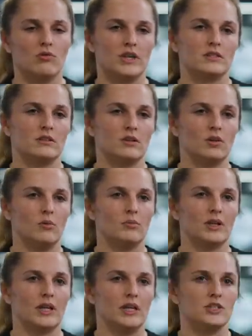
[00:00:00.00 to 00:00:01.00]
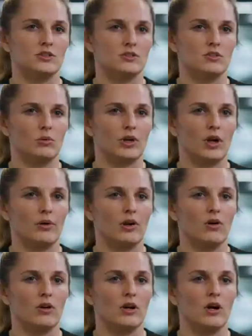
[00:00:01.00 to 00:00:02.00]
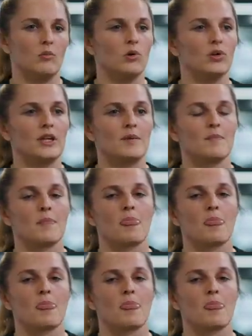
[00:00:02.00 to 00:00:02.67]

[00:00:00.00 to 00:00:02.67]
rest of the complications that were going on in her body.